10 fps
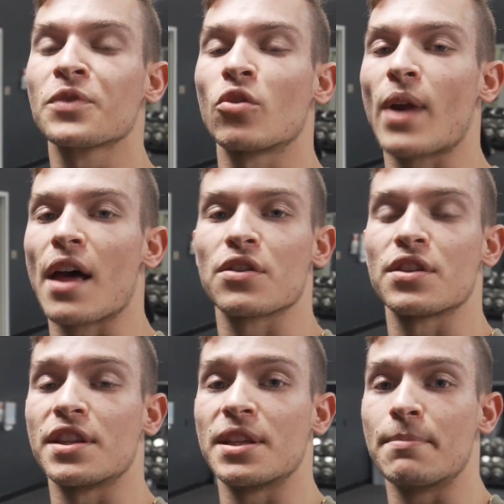rather
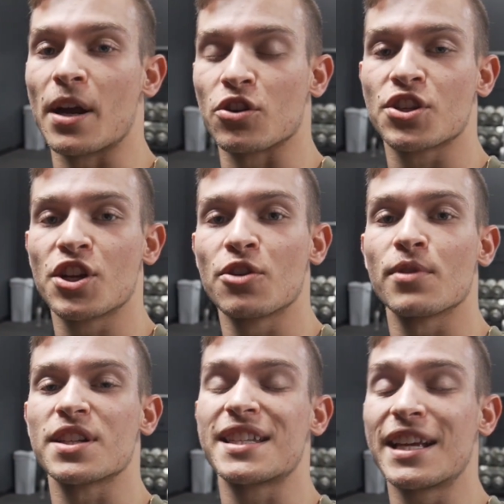than the bare
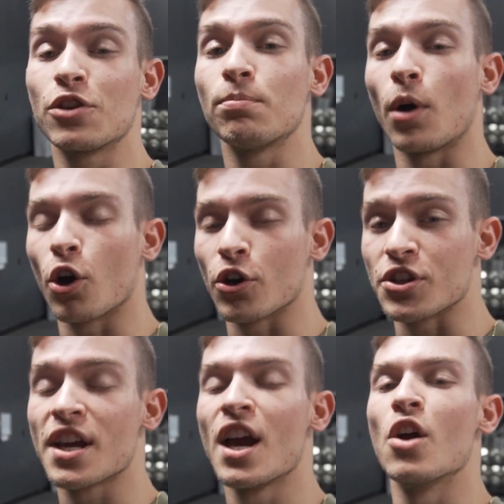steel bars.